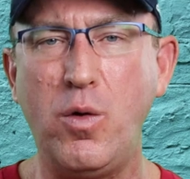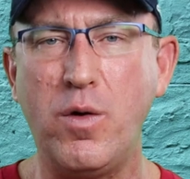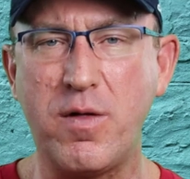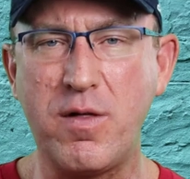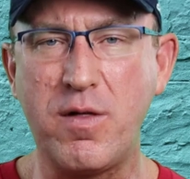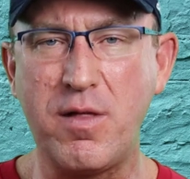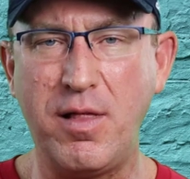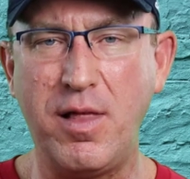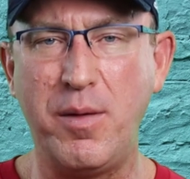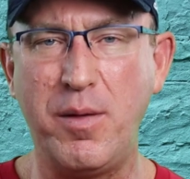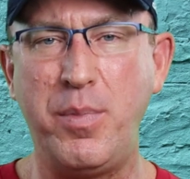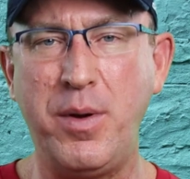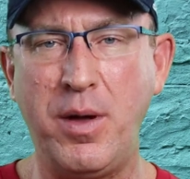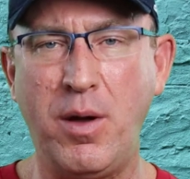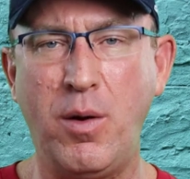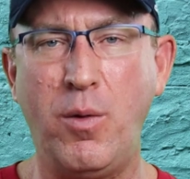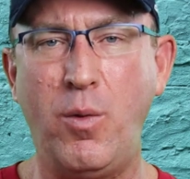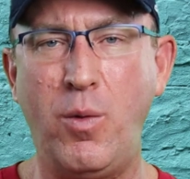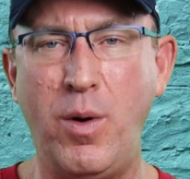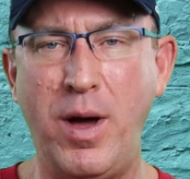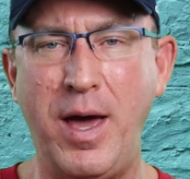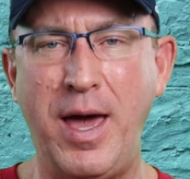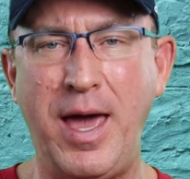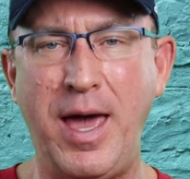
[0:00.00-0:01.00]
who is slipping
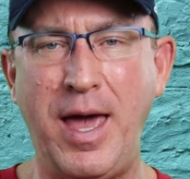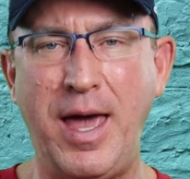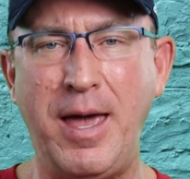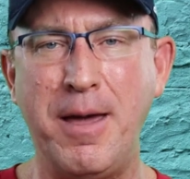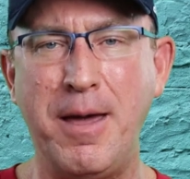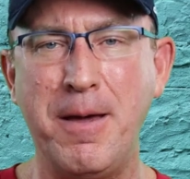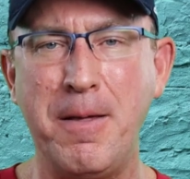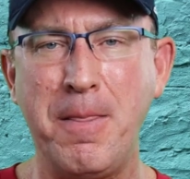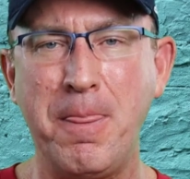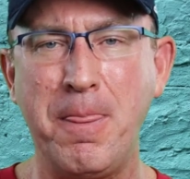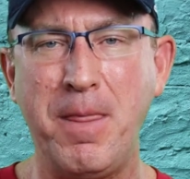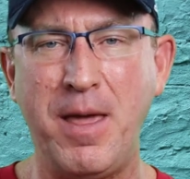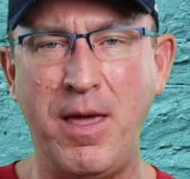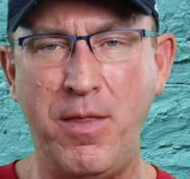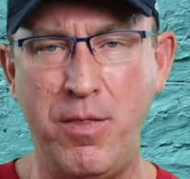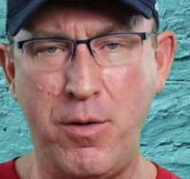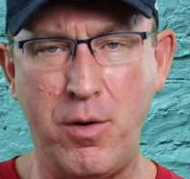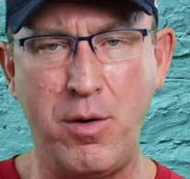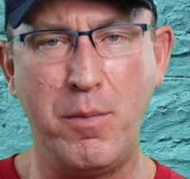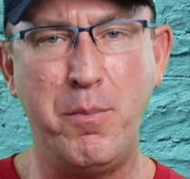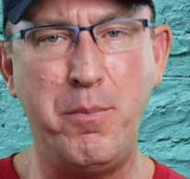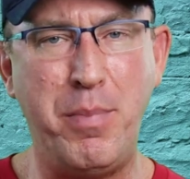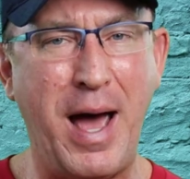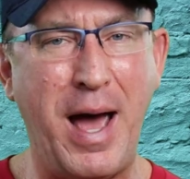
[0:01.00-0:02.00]
away in
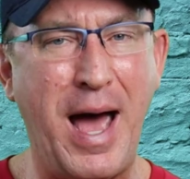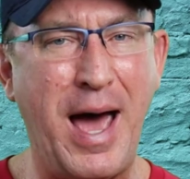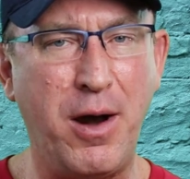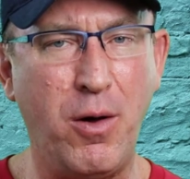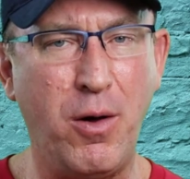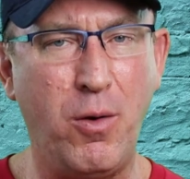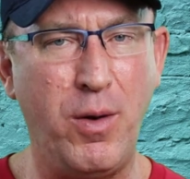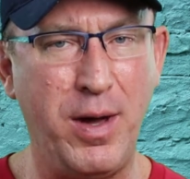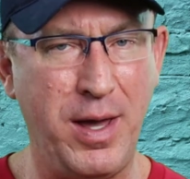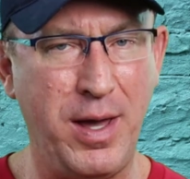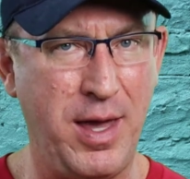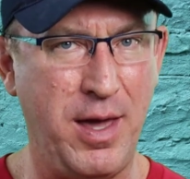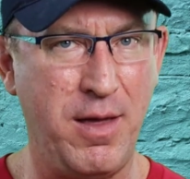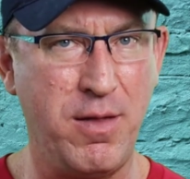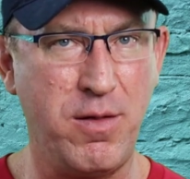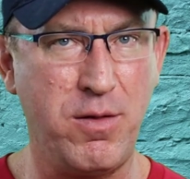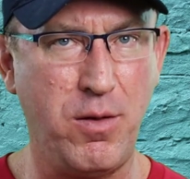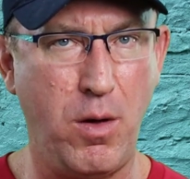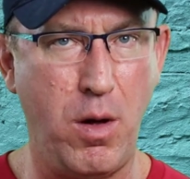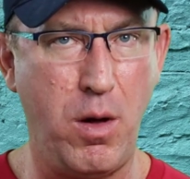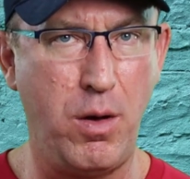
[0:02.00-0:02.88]
their battle against